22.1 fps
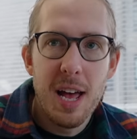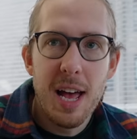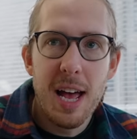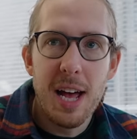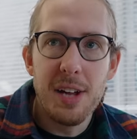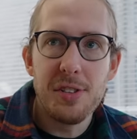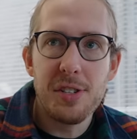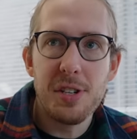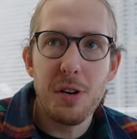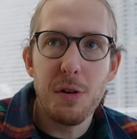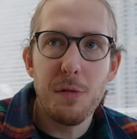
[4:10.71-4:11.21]

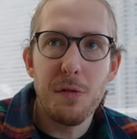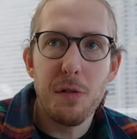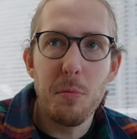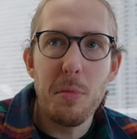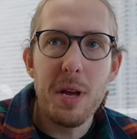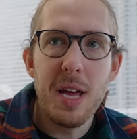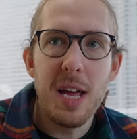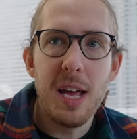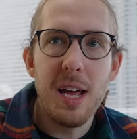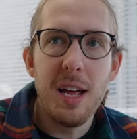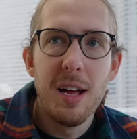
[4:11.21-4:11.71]
And so for
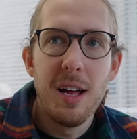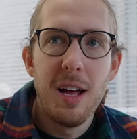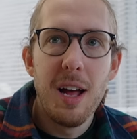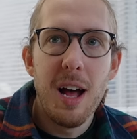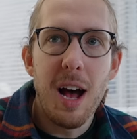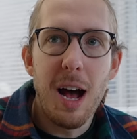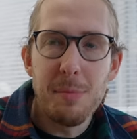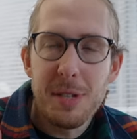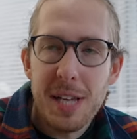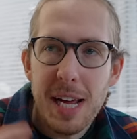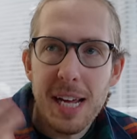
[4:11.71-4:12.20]
me,
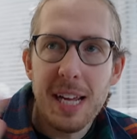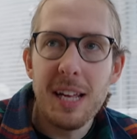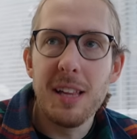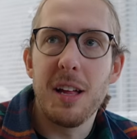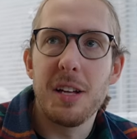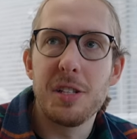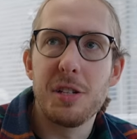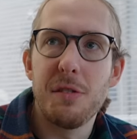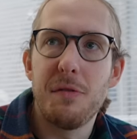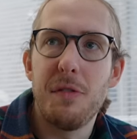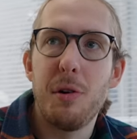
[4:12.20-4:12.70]
I'm taking
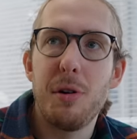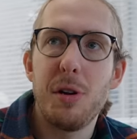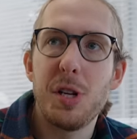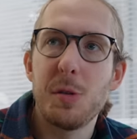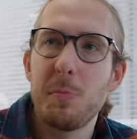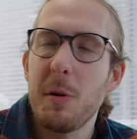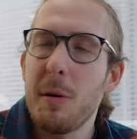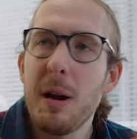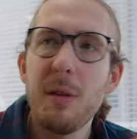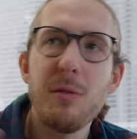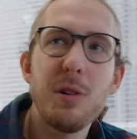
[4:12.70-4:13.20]
lots of photos,
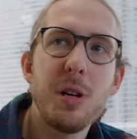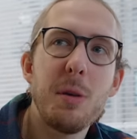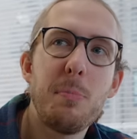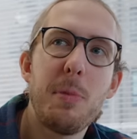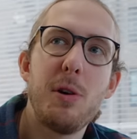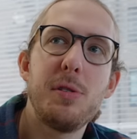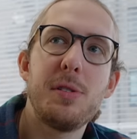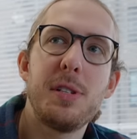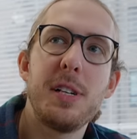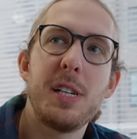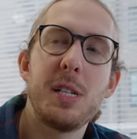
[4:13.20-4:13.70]
but I'm not really
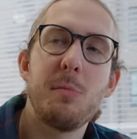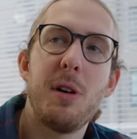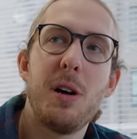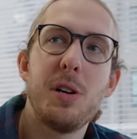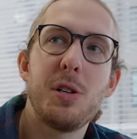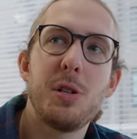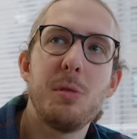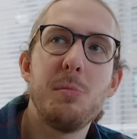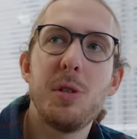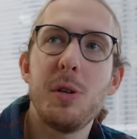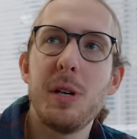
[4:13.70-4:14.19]
posting as
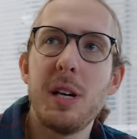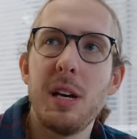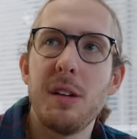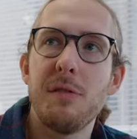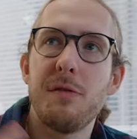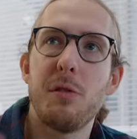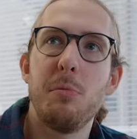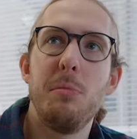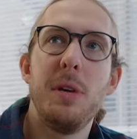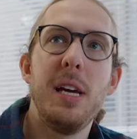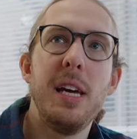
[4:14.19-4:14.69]
much. I'm doing it
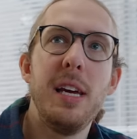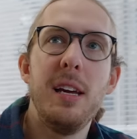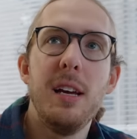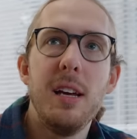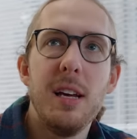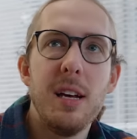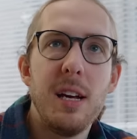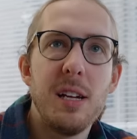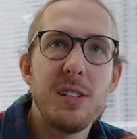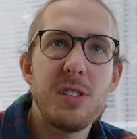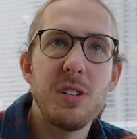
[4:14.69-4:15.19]
for me,
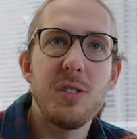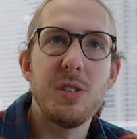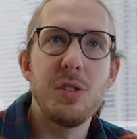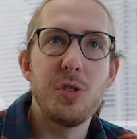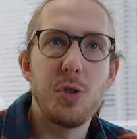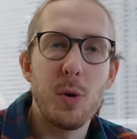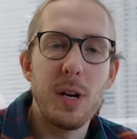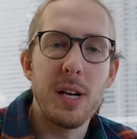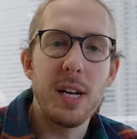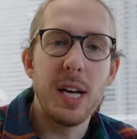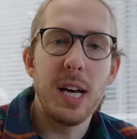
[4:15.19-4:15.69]
still
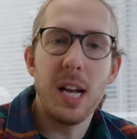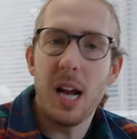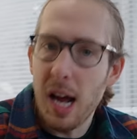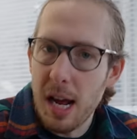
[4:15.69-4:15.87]
enjoying it.